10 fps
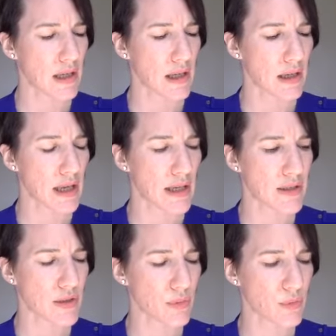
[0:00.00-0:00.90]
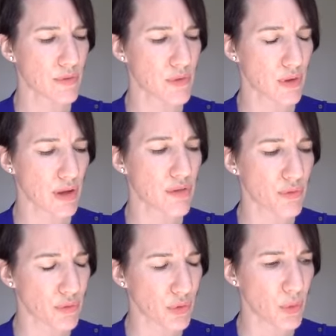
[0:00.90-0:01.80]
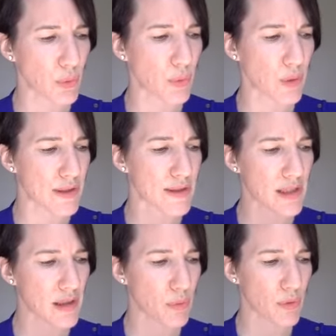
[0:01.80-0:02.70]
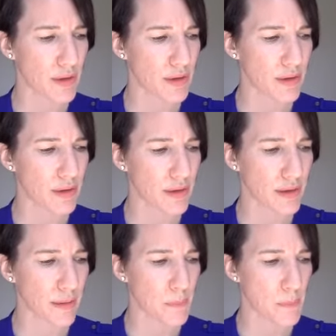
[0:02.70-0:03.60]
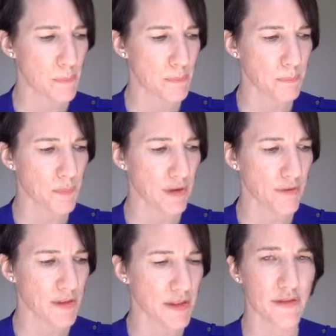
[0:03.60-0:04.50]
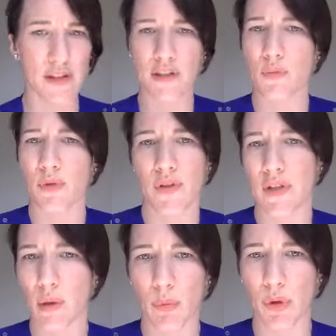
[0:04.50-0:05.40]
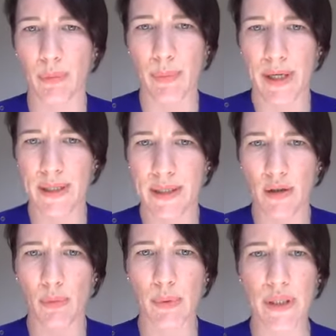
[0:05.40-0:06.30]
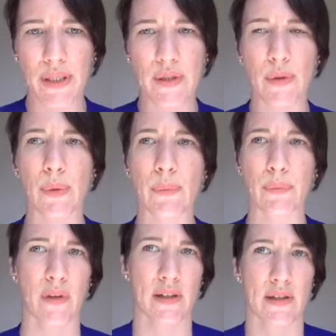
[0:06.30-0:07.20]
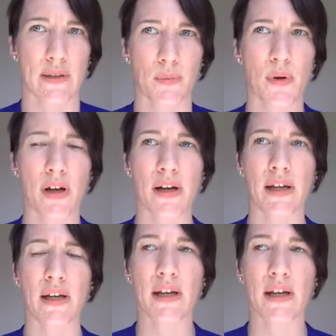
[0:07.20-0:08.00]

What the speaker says: last year we've tried a few Singaporean festivities. We're a Singaporean based company, so that's why